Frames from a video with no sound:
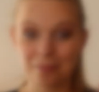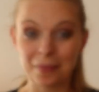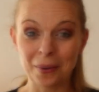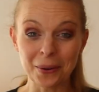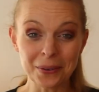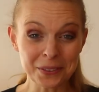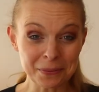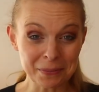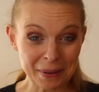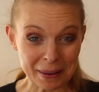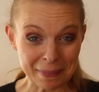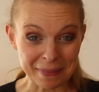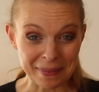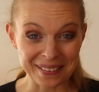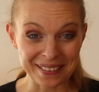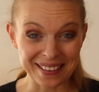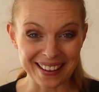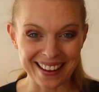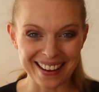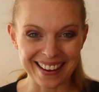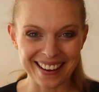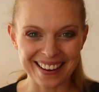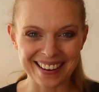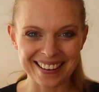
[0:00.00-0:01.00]
Most
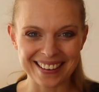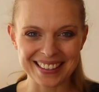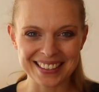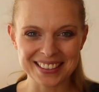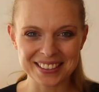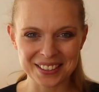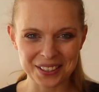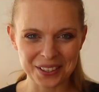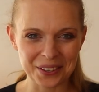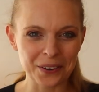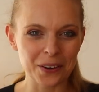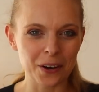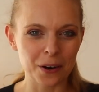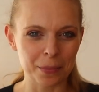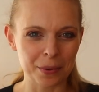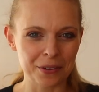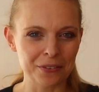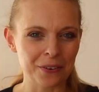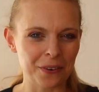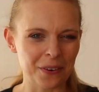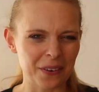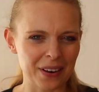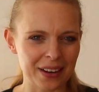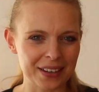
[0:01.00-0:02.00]
people are insecure
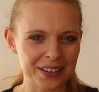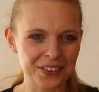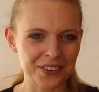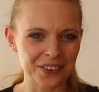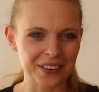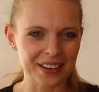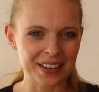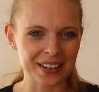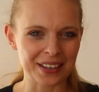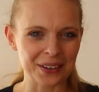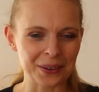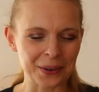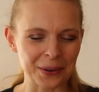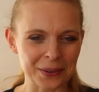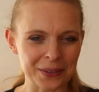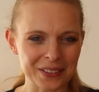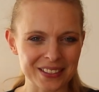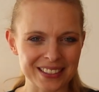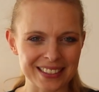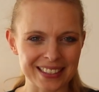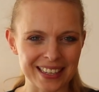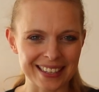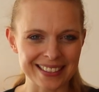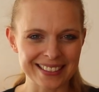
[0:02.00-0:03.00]
before entering a
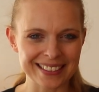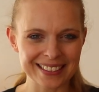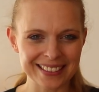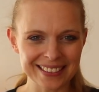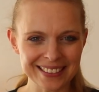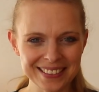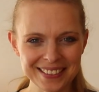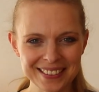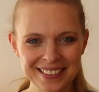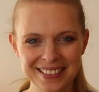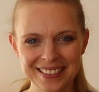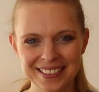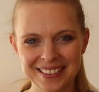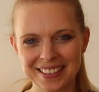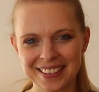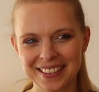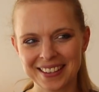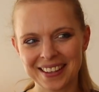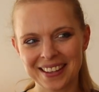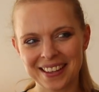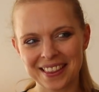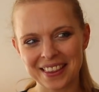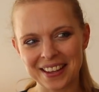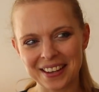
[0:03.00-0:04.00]
negotiation.
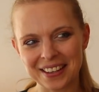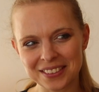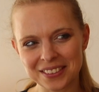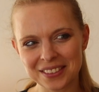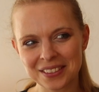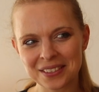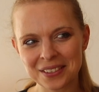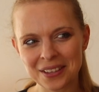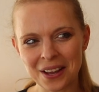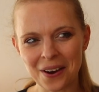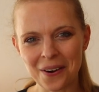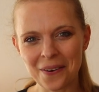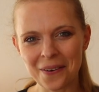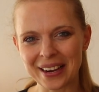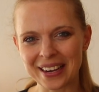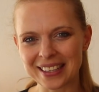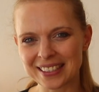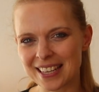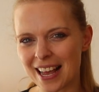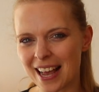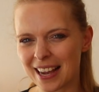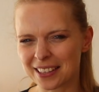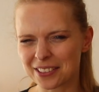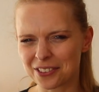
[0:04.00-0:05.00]
There's no
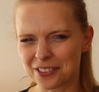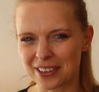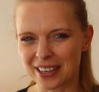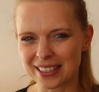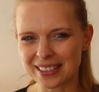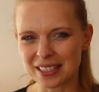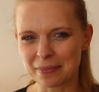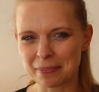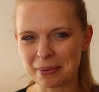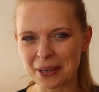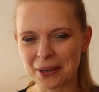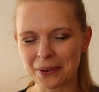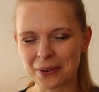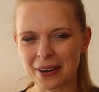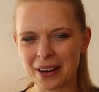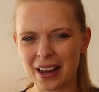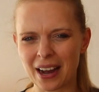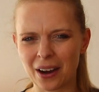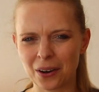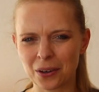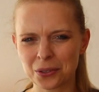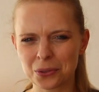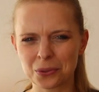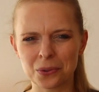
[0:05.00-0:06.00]
exact recipe on
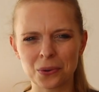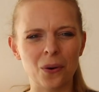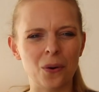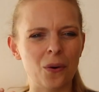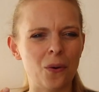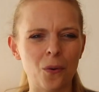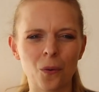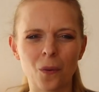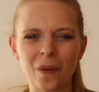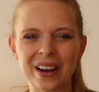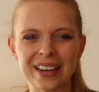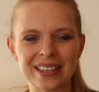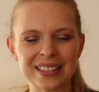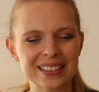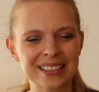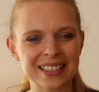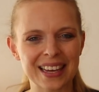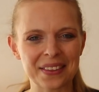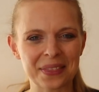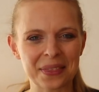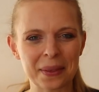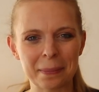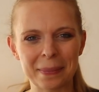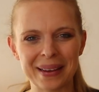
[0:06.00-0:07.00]
how to always
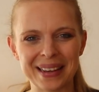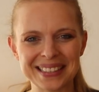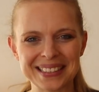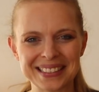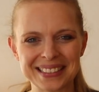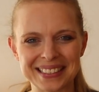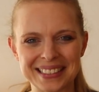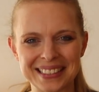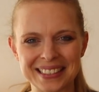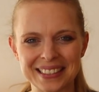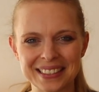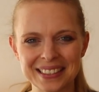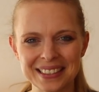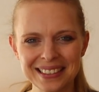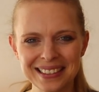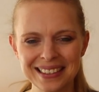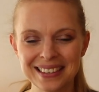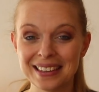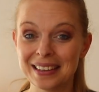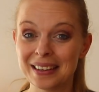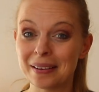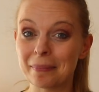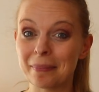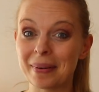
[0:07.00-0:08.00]
get the best deal,
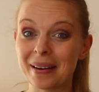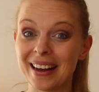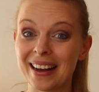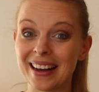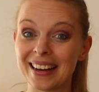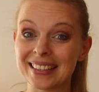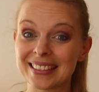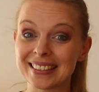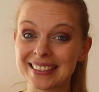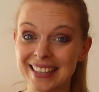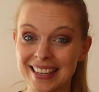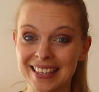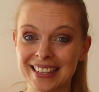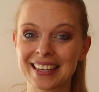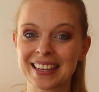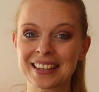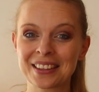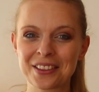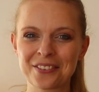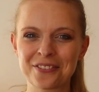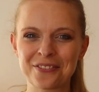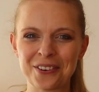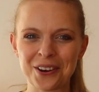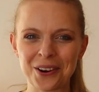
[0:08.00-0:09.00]
but
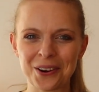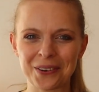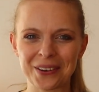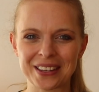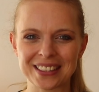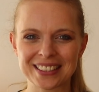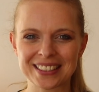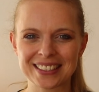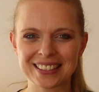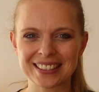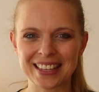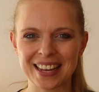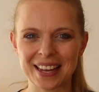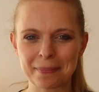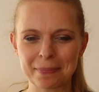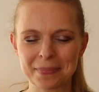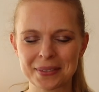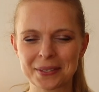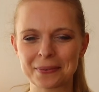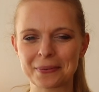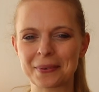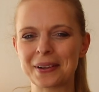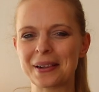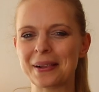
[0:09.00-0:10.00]
taking the following
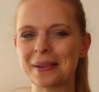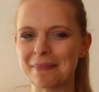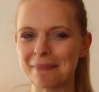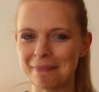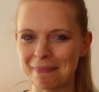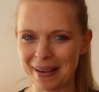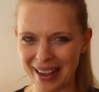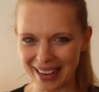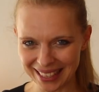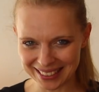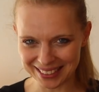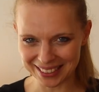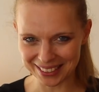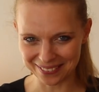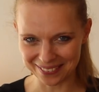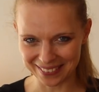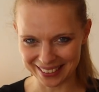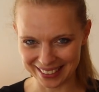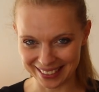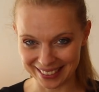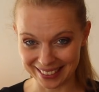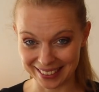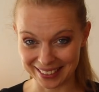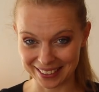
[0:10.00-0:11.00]
steps will
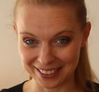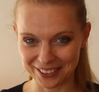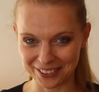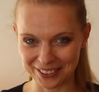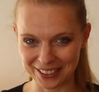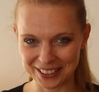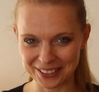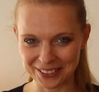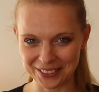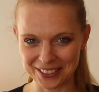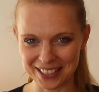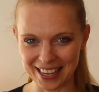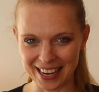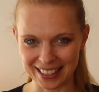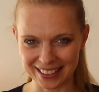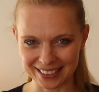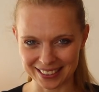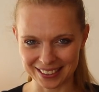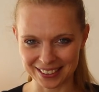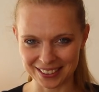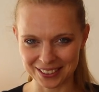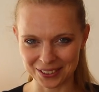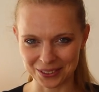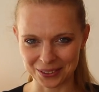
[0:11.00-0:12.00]
massively increase your
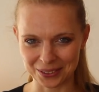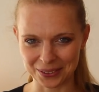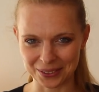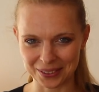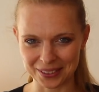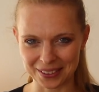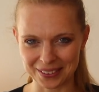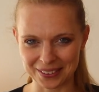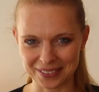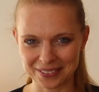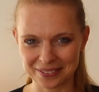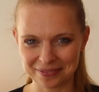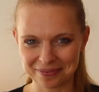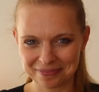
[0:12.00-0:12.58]
chances to do so.